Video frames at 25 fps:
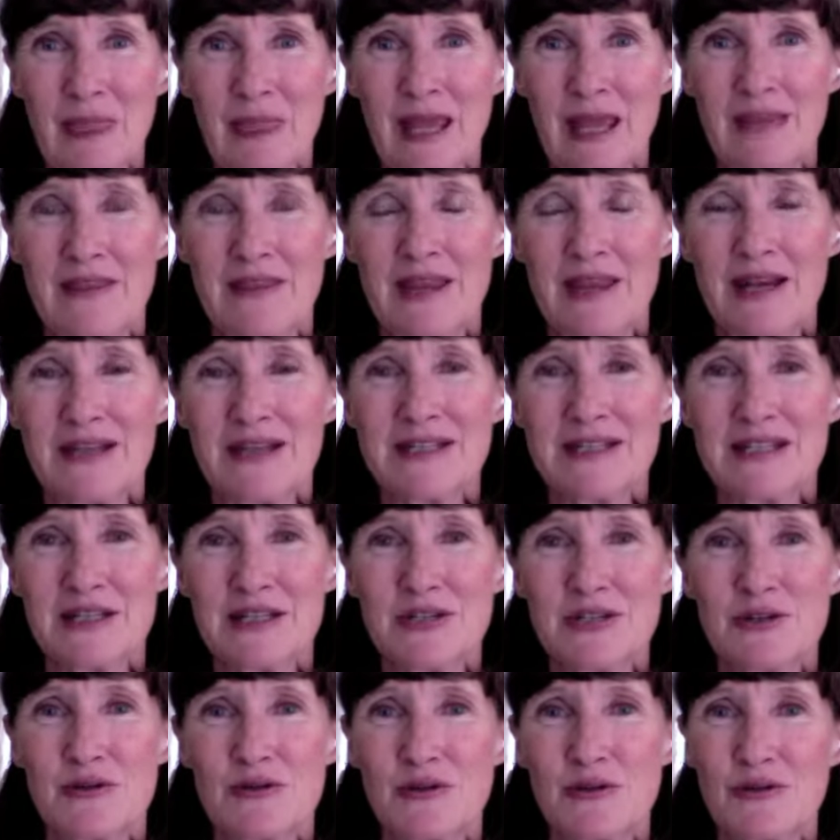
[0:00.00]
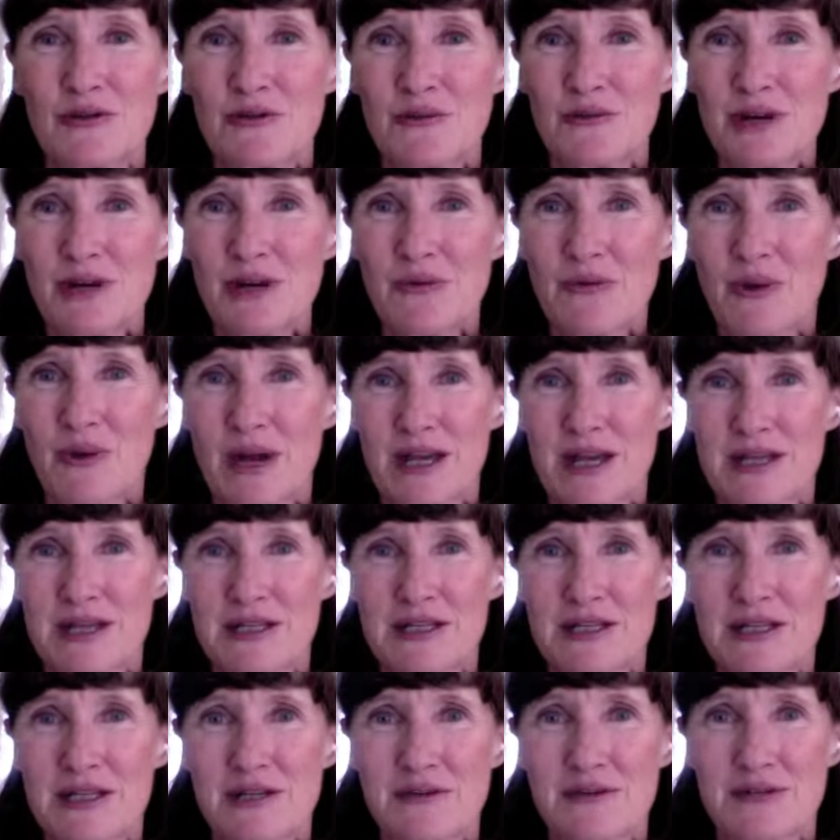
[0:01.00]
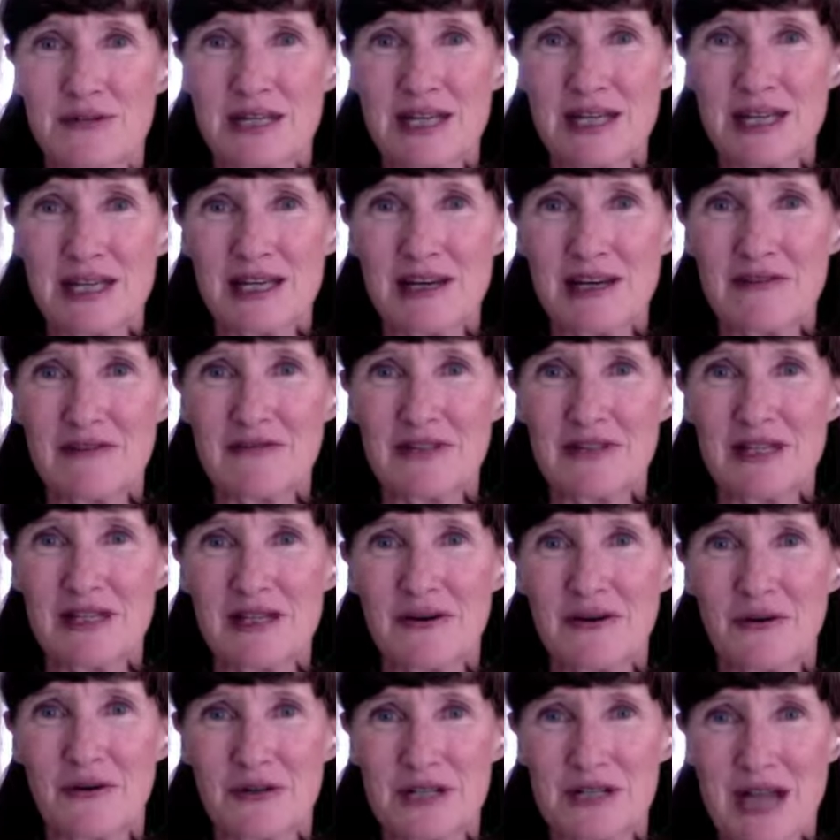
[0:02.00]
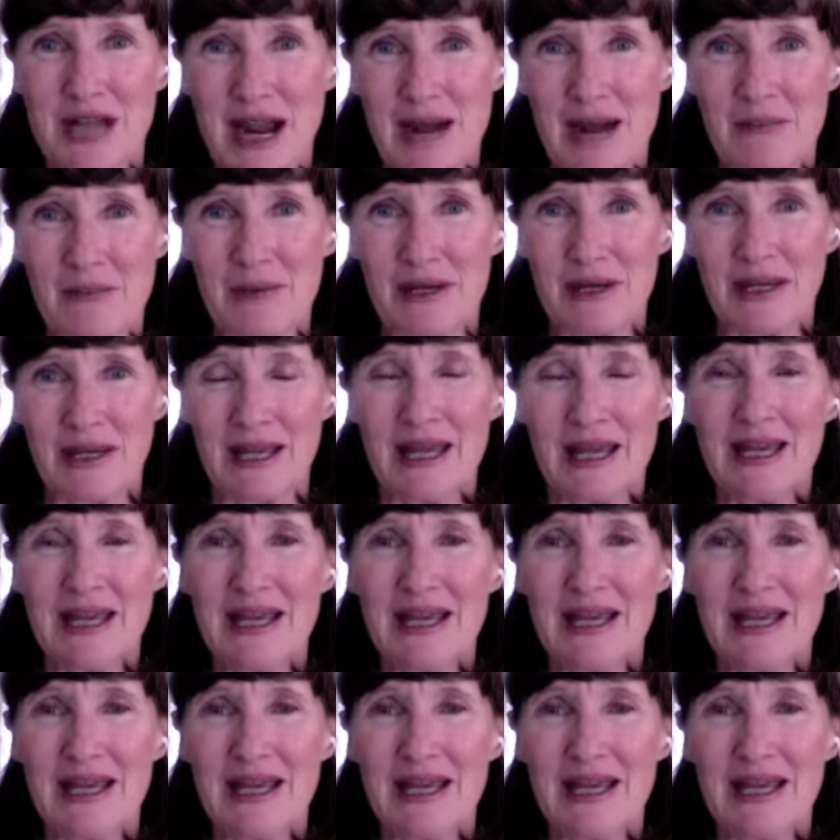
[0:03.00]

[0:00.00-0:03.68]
And then I teach you three ways to use EFT or tapping